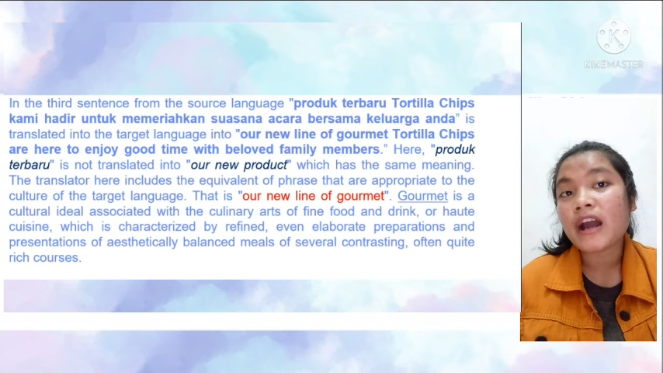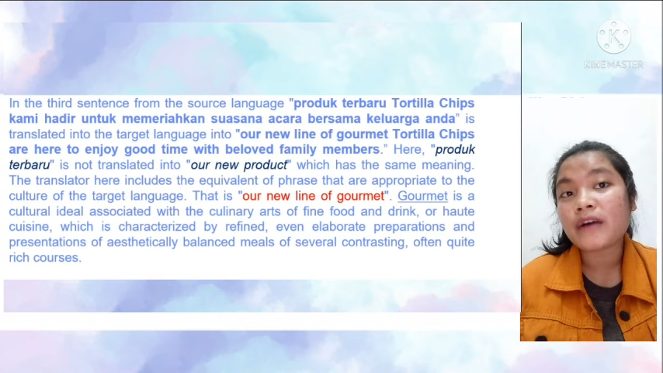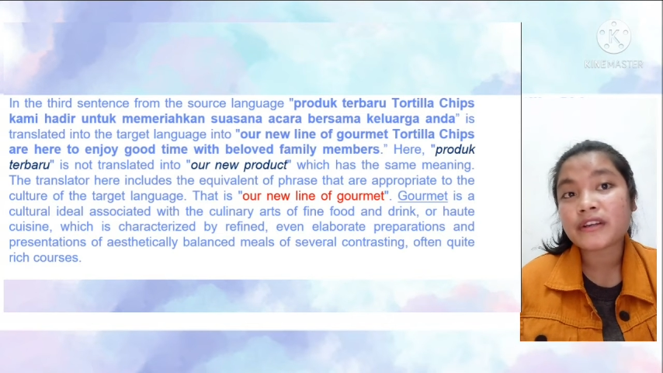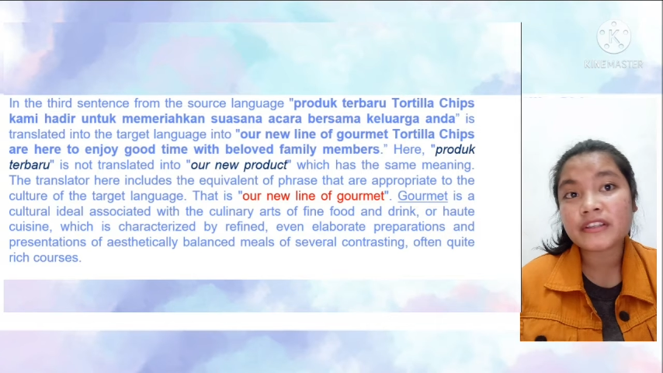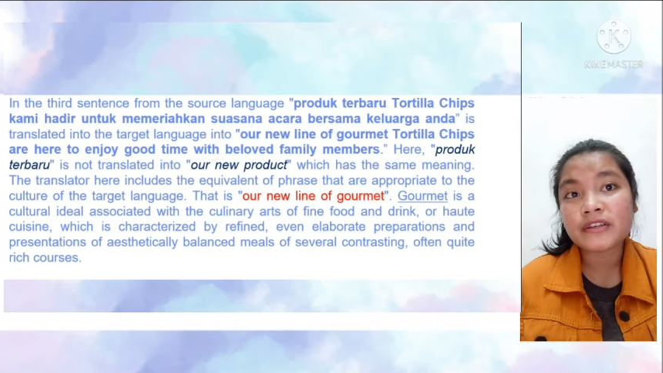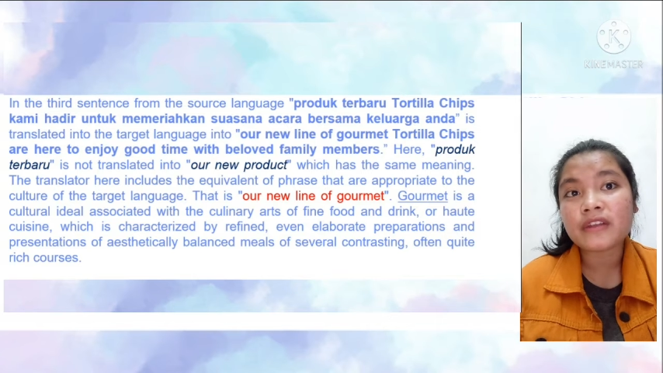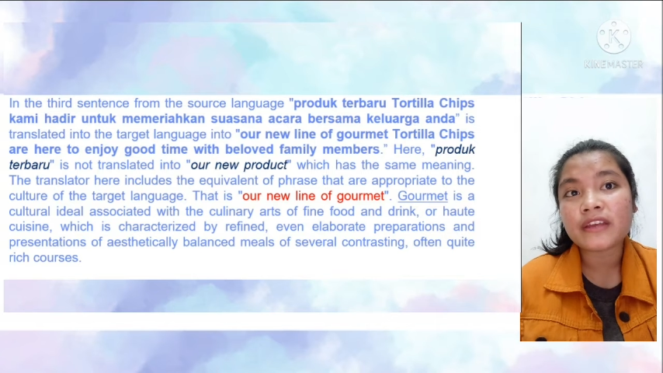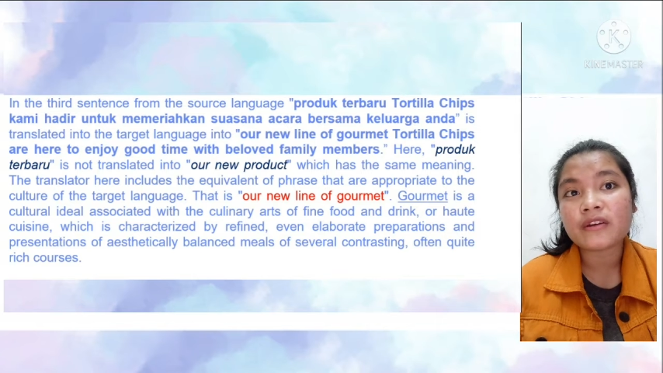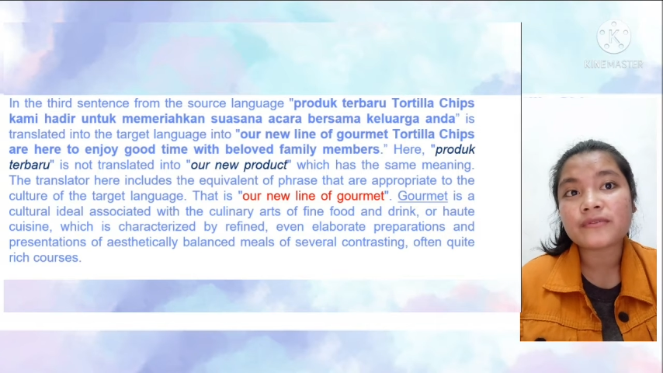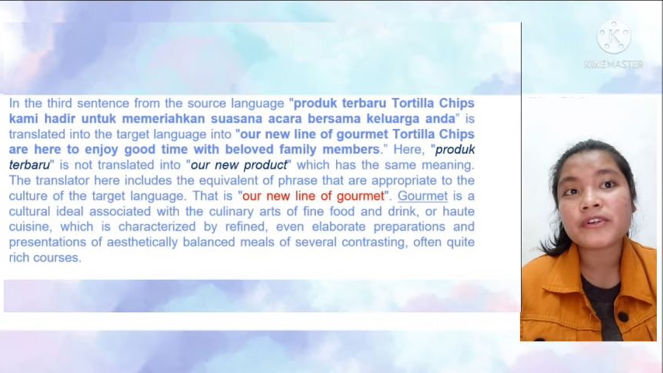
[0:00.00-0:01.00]
our new
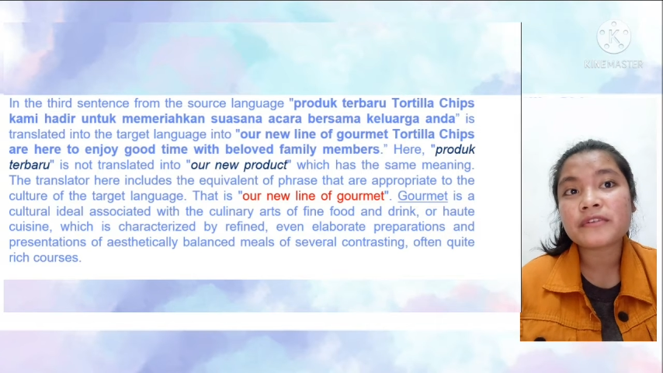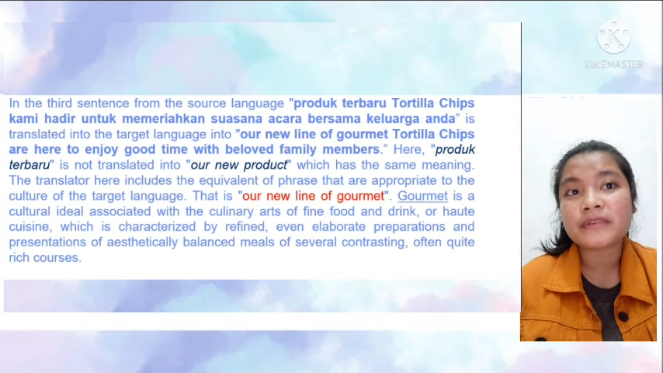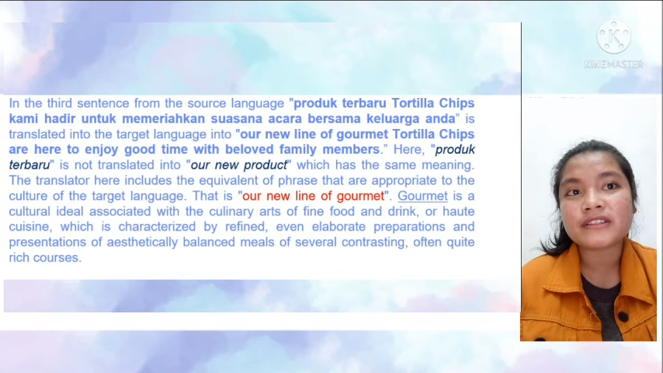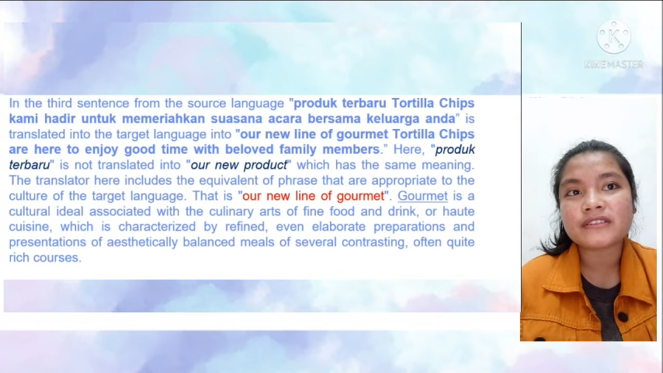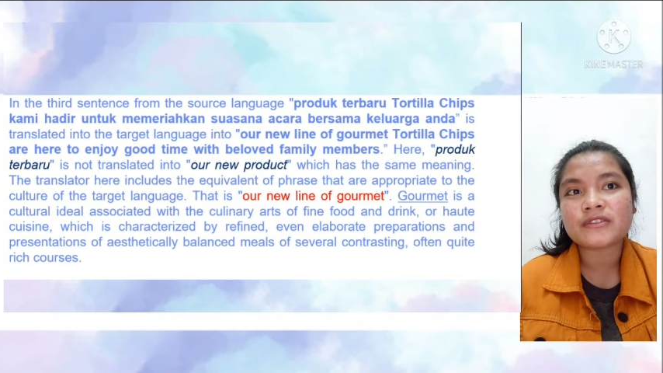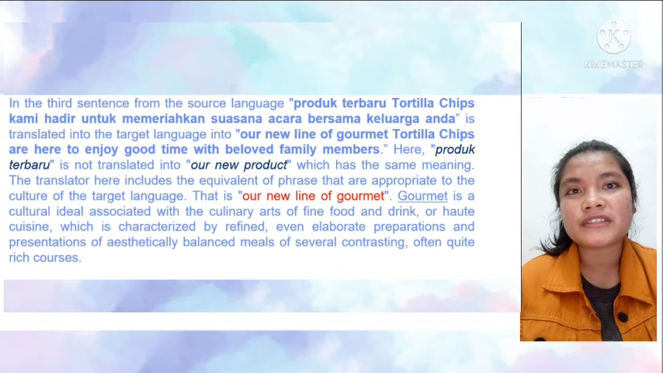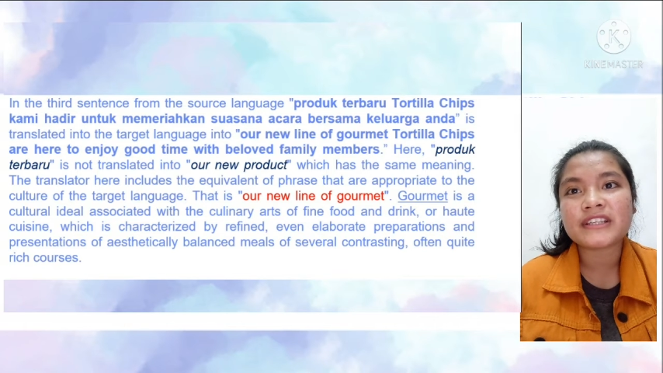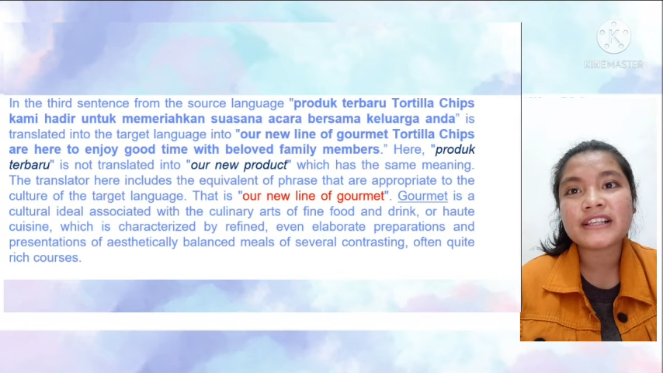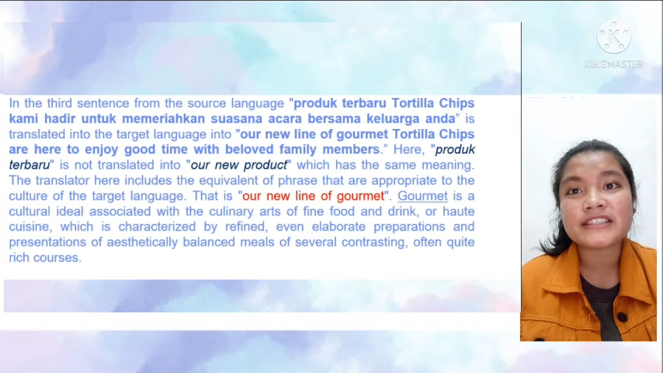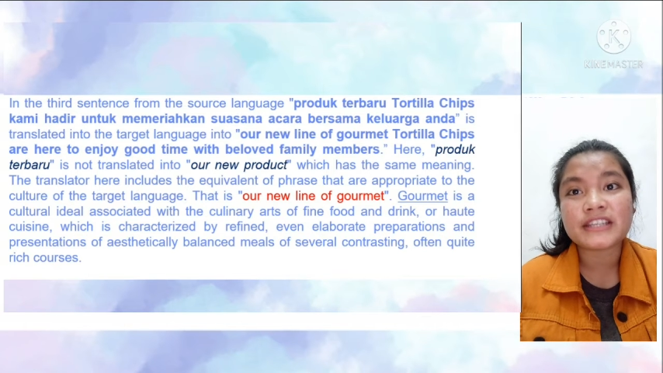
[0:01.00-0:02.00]
line of gourmet
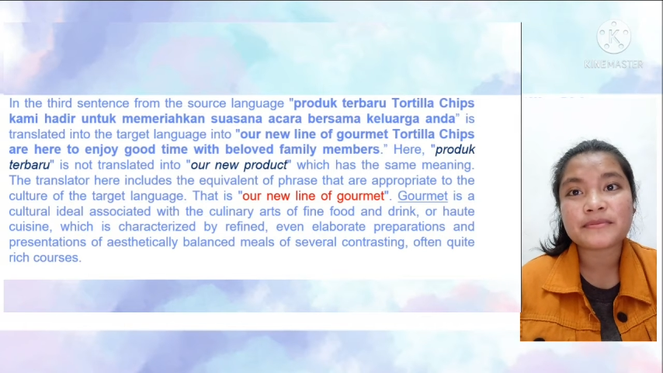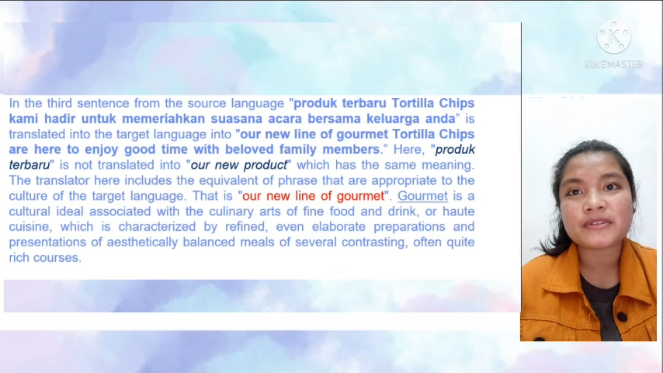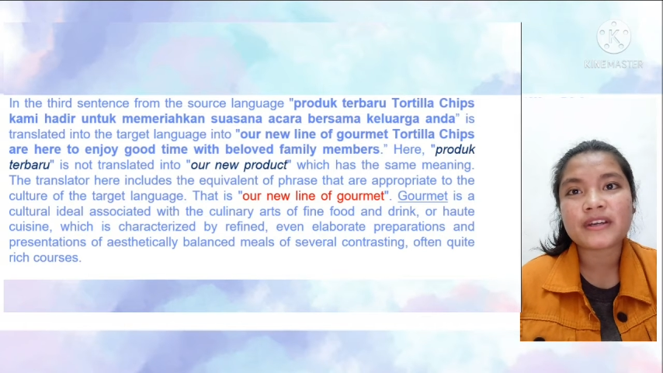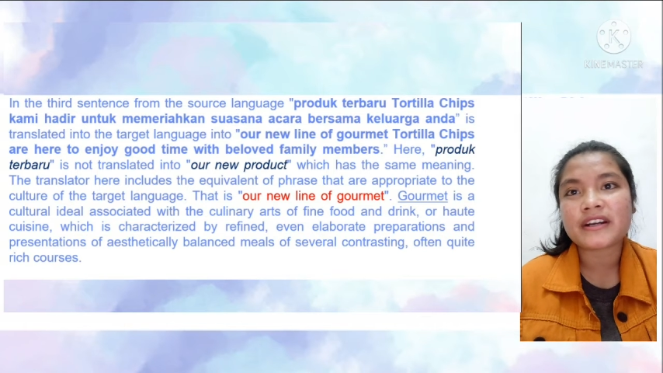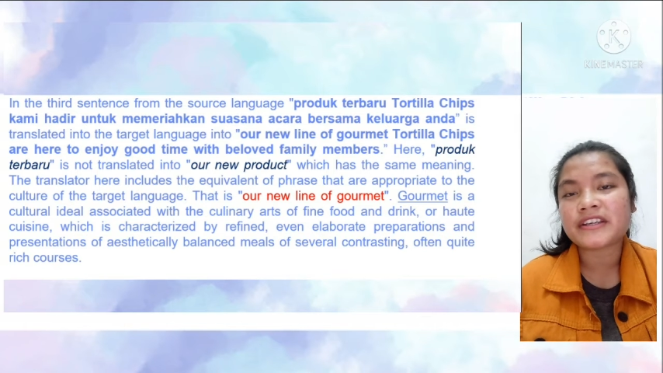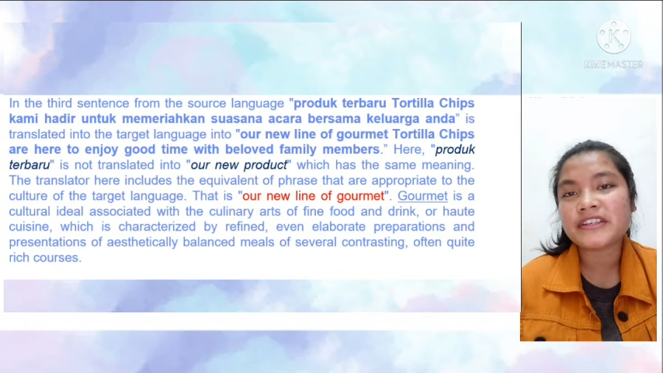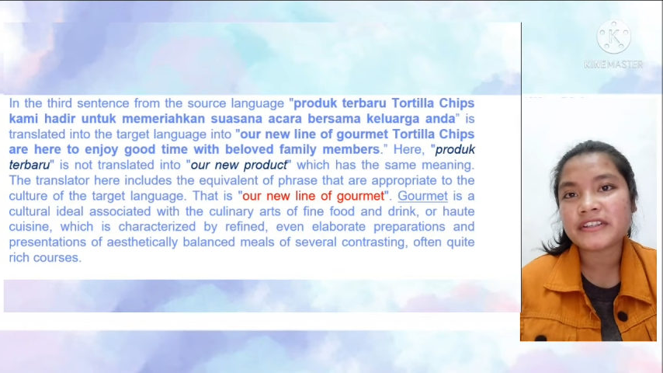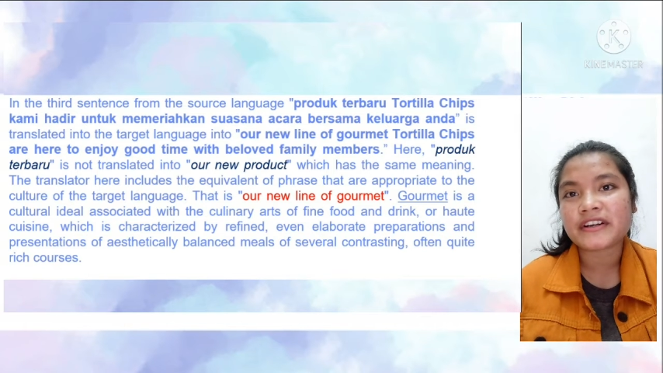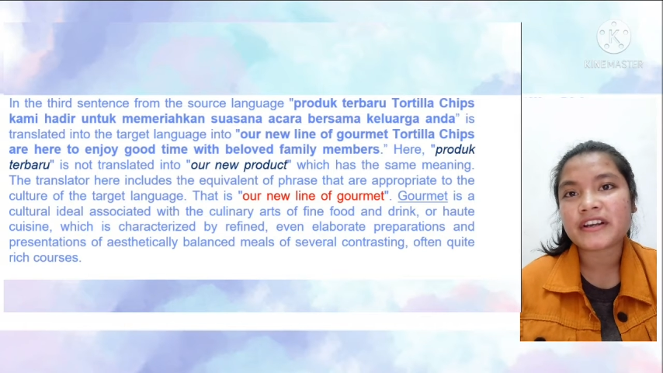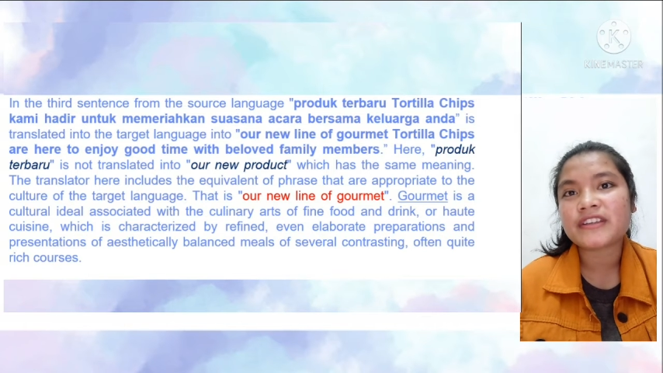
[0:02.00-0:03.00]
Tortilla Chips are
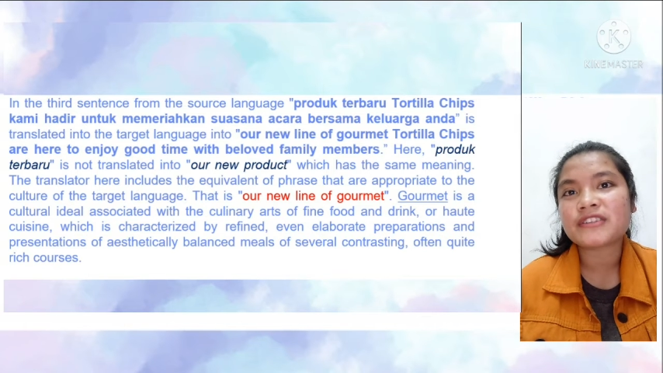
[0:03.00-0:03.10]
here